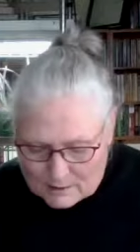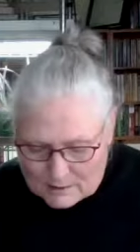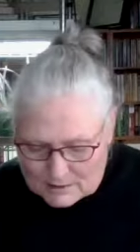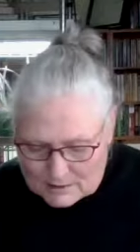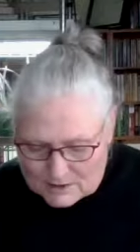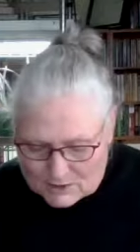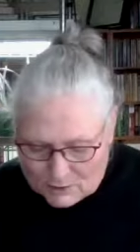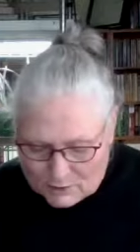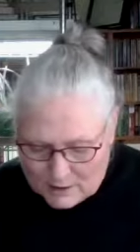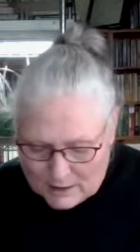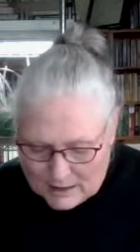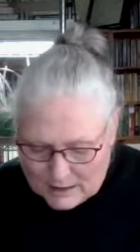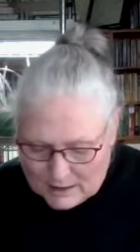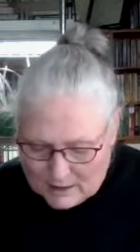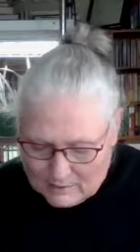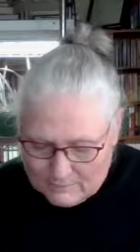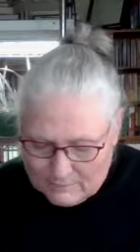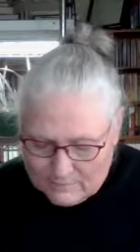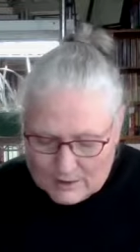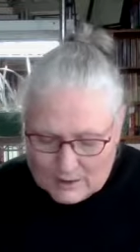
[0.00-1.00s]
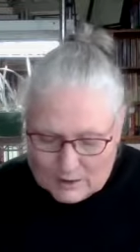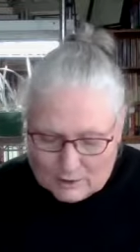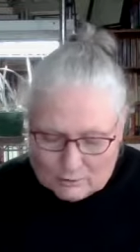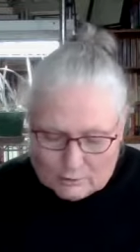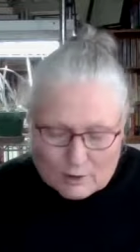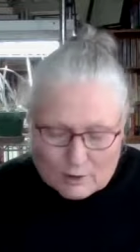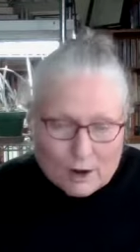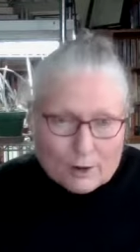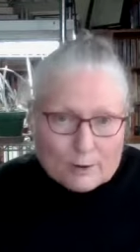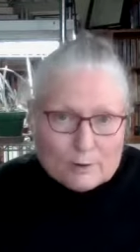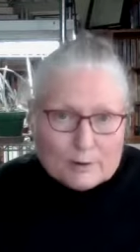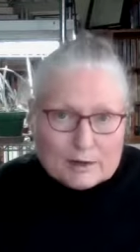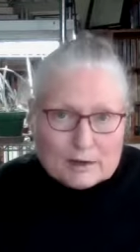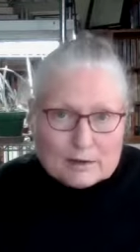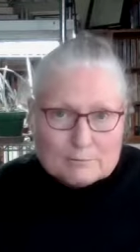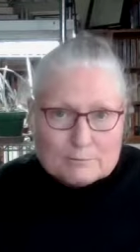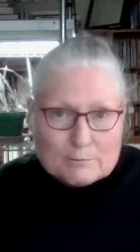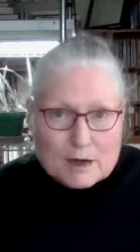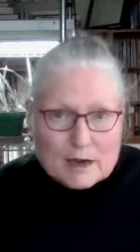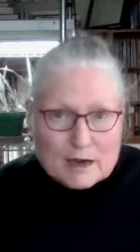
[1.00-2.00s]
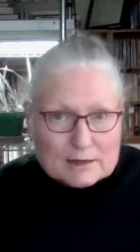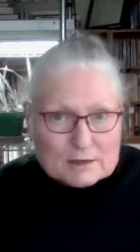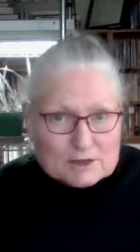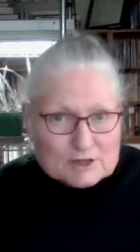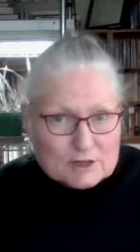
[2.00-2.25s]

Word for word: Does your envy grow in my